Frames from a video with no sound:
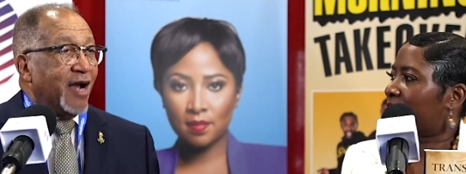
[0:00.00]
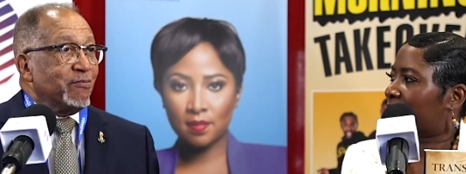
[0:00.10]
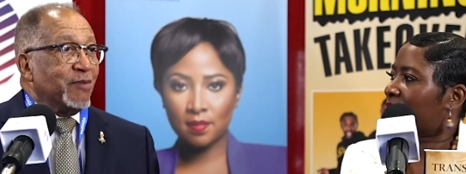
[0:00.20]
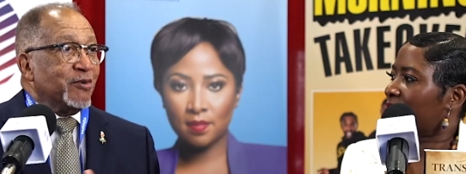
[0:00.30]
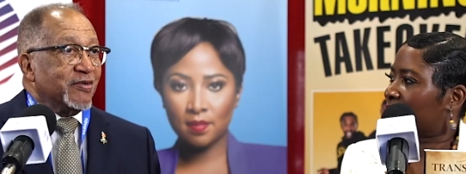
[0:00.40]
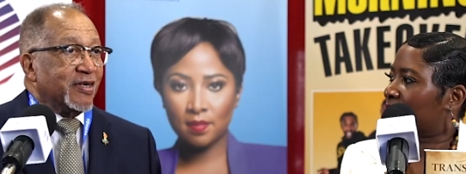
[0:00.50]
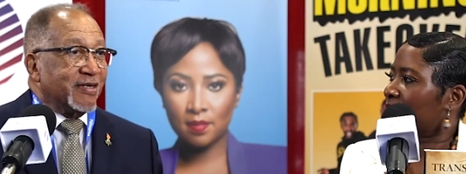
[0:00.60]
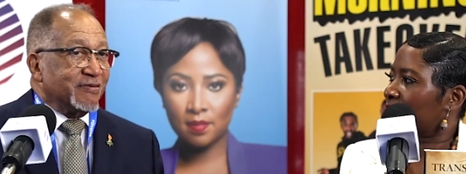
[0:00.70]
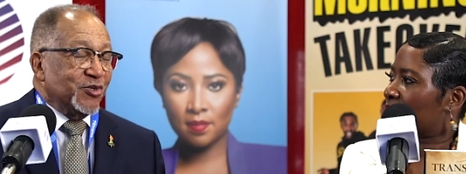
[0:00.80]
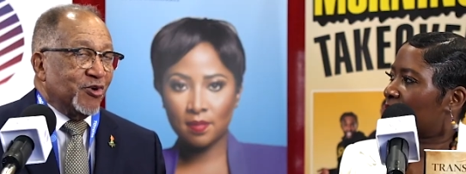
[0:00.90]
Speaker 1: remember,
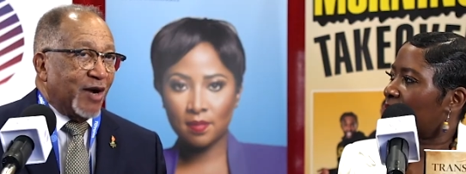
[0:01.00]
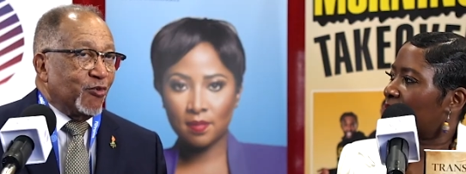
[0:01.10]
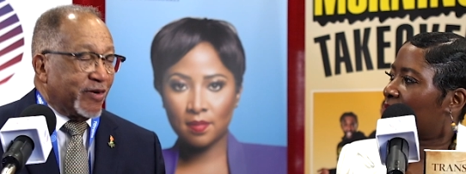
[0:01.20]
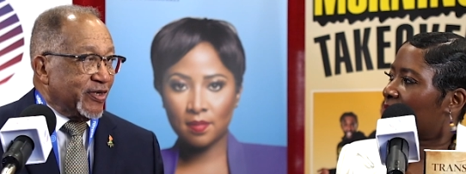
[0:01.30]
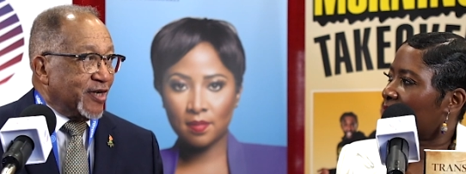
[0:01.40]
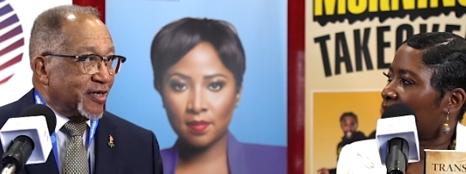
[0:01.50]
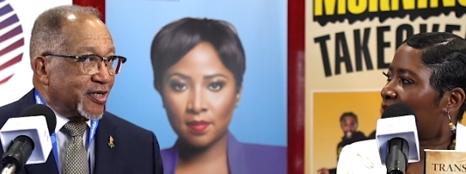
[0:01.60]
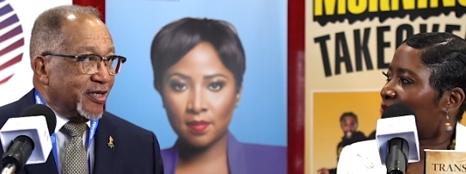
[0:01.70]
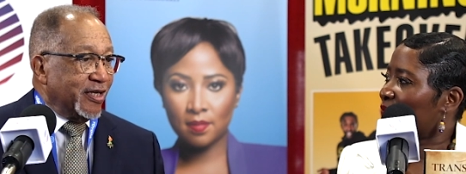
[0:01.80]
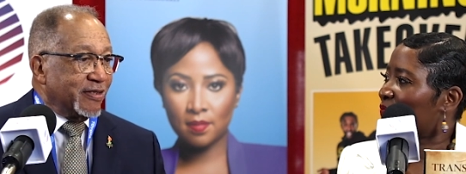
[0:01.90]
uh, you know, I worked with
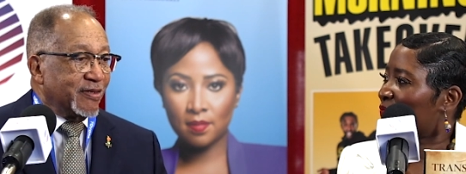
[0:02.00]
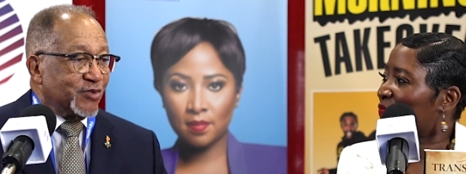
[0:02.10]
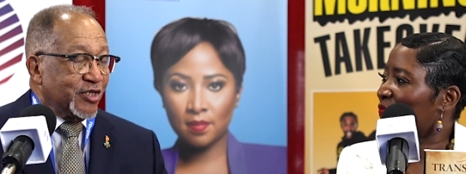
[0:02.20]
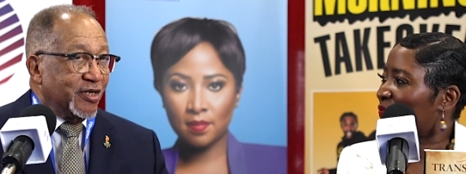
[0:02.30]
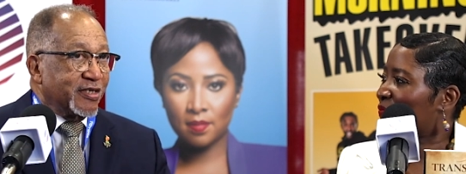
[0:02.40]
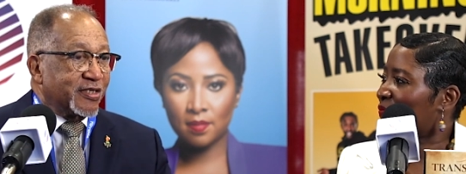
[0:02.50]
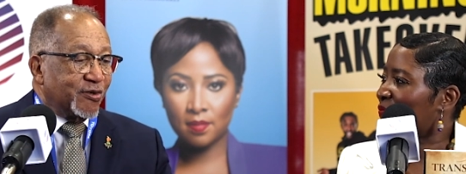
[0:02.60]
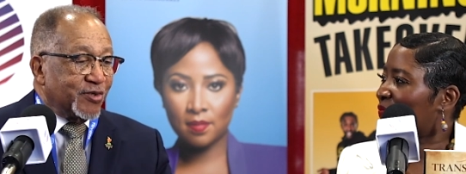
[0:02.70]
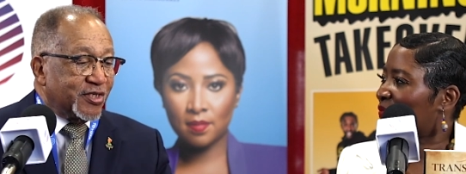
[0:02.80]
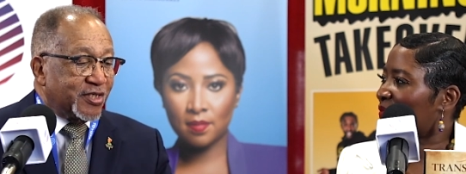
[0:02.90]
Dr. King as the
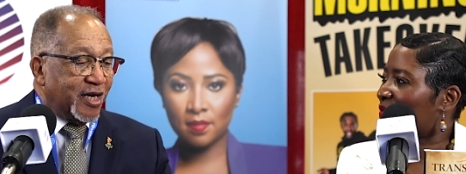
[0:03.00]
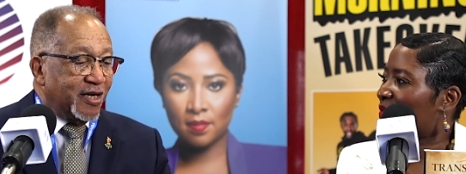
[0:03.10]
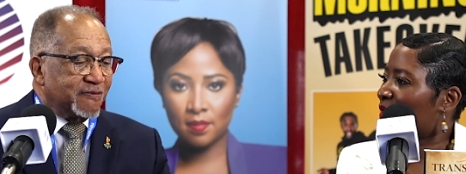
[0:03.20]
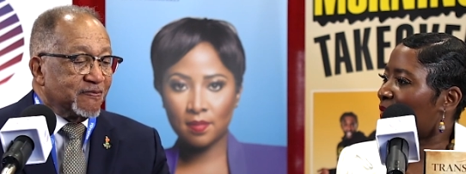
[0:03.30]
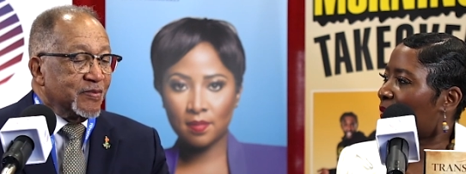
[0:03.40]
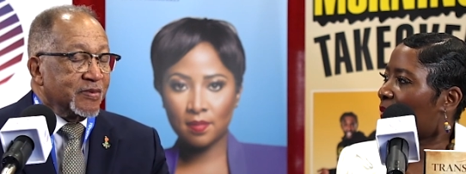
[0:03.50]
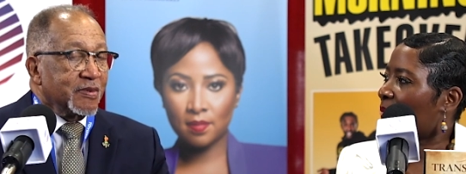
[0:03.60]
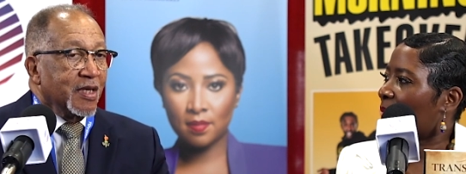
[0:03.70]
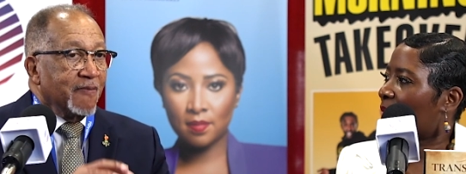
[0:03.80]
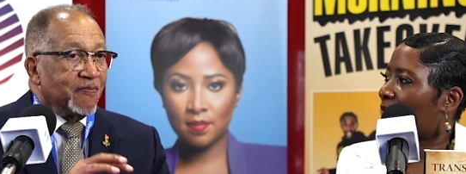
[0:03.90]
youngest on his staff
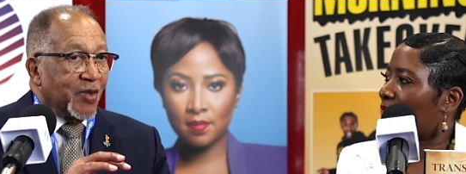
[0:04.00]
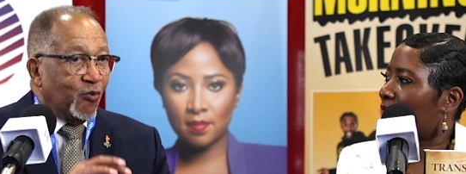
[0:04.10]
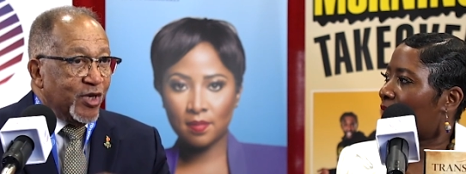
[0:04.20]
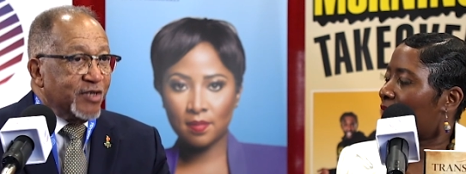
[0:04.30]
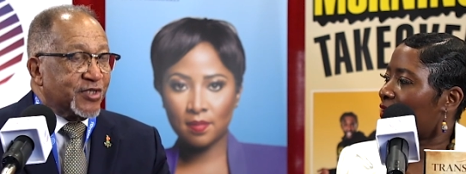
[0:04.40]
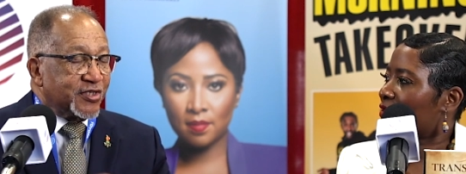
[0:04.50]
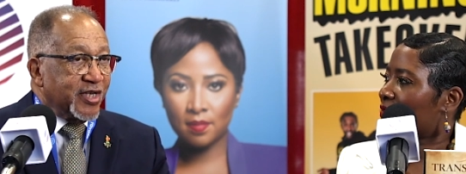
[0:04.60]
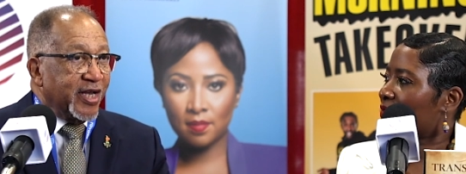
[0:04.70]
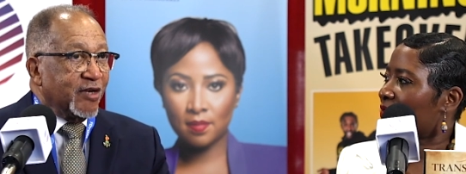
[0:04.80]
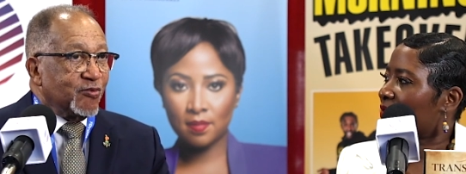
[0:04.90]
we used to
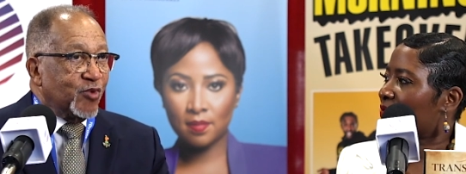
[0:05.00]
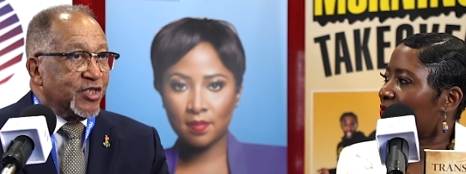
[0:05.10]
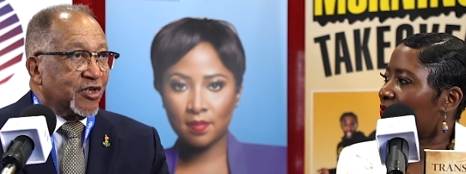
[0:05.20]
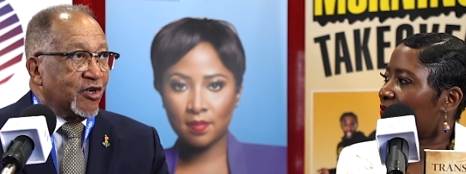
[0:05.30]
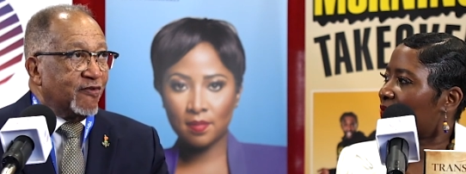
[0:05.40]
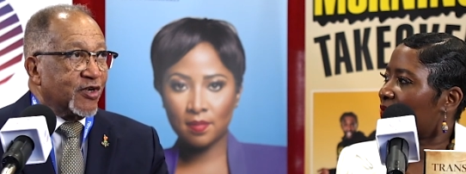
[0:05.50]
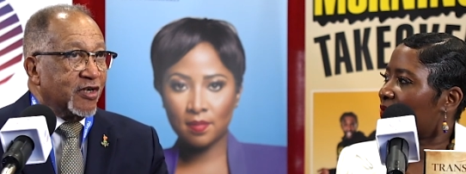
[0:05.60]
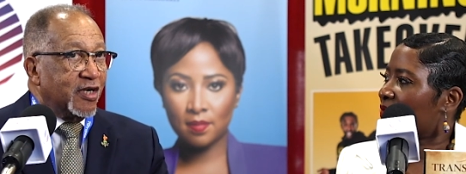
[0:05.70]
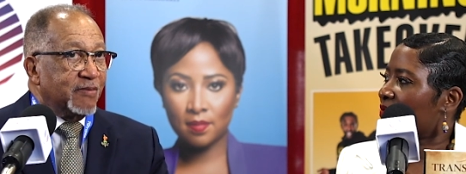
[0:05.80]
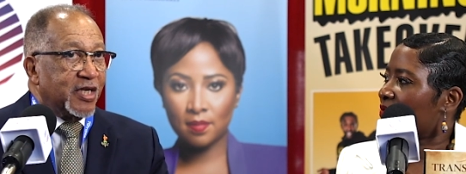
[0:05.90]
sing "We Shall
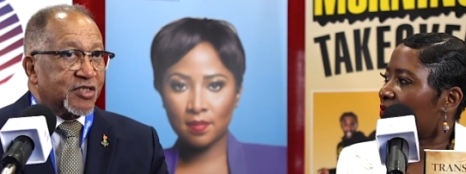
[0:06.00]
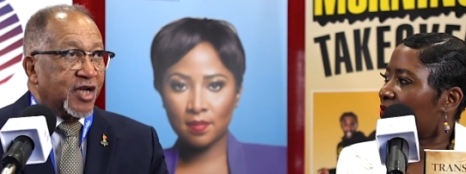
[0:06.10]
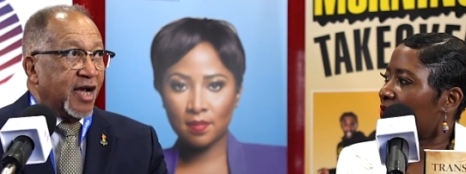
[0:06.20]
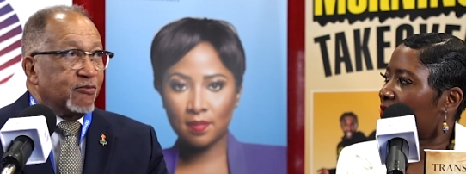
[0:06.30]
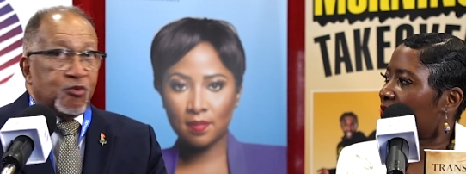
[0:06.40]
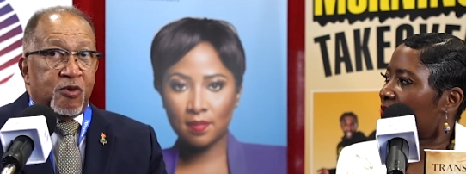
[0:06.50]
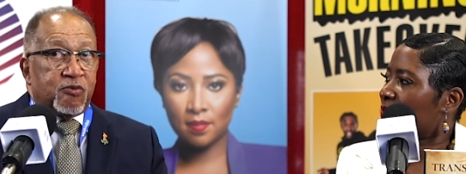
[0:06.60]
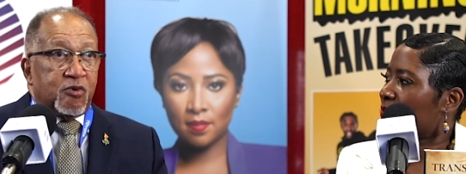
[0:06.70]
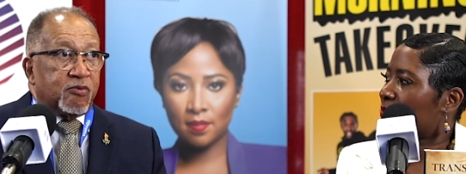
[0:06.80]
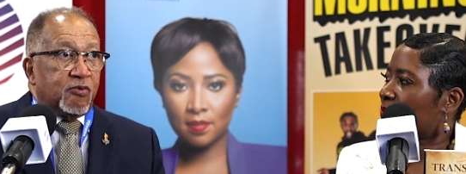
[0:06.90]
Overcome" at time.
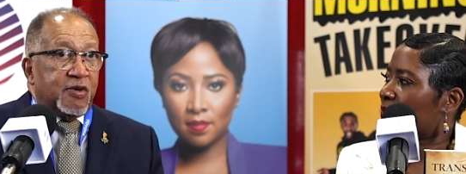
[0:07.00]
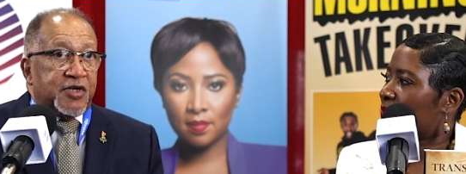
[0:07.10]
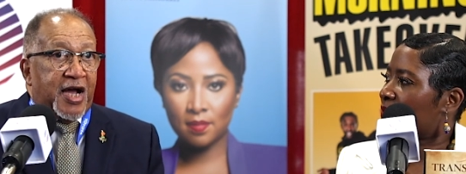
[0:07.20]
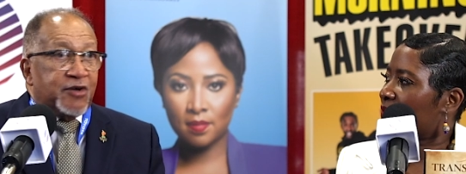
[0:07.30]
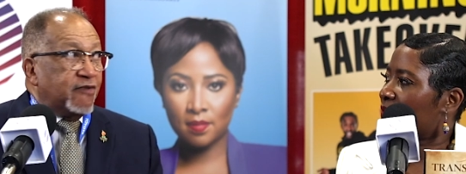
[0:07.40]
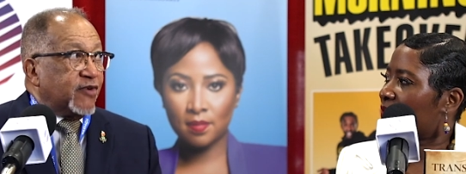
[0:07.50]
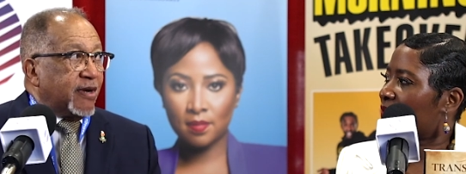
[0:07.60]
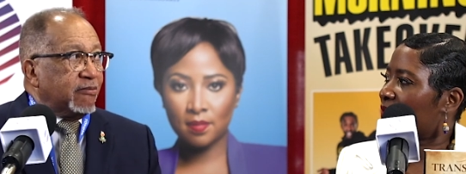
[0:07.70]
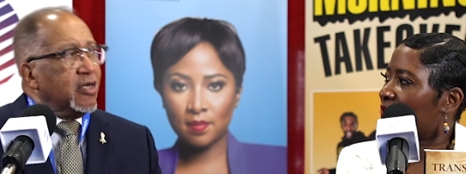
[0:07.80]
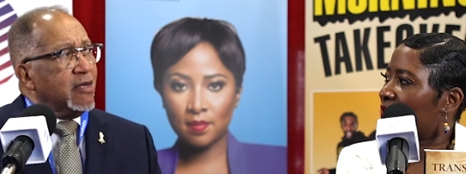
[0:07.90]
We, we, we, were not
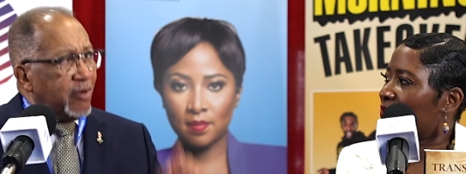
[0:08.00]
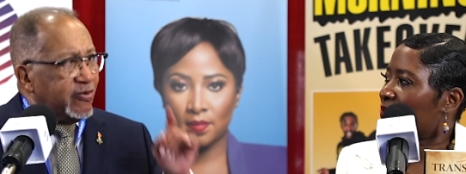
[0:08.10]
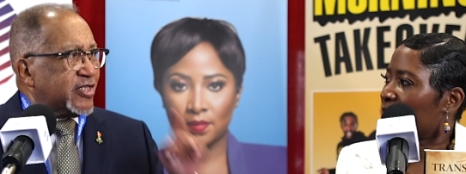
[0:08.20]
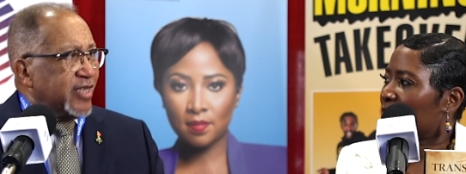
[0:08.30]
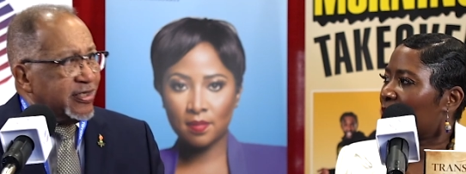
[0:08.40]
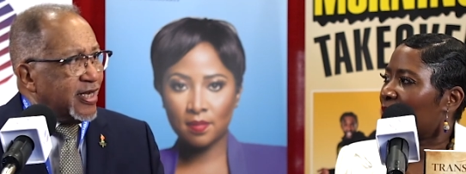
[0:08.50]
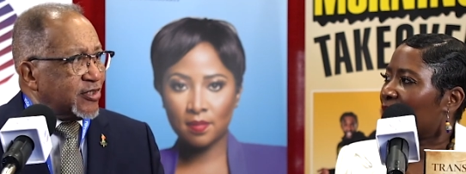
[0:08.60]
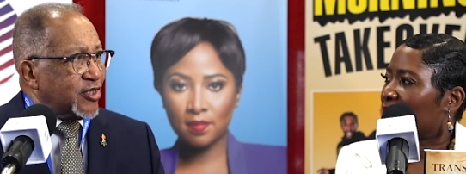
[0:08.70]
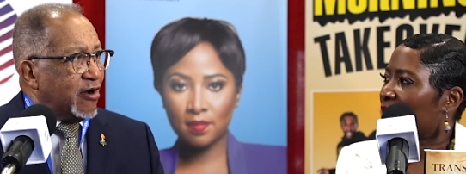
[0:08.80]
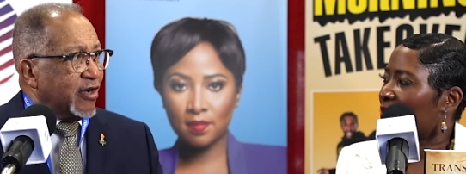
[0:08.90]
overcoming, but we sang
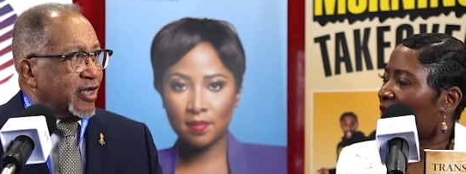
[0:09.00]
that song